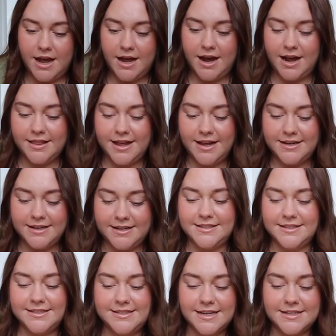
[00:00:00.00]
I highlighted
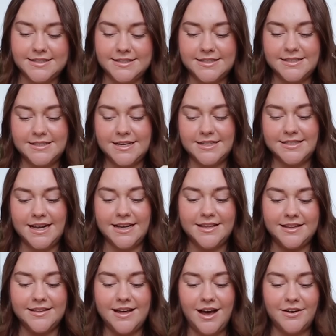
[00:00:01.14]
this sentence that says,
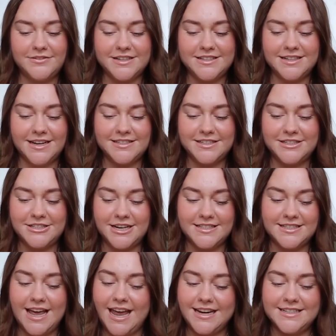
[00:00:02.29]
Ellie laughed and Darcy's
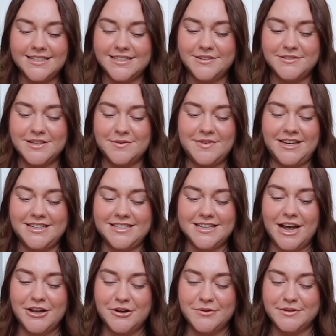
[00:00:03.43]
chest ached as if something
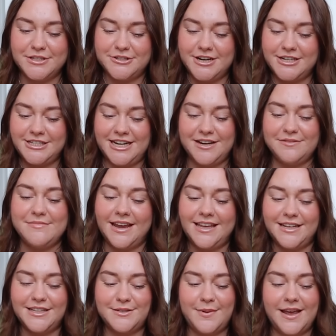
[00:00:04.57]
inside her was stretching,
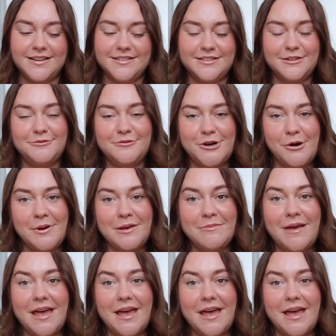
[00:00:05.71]
making space, growing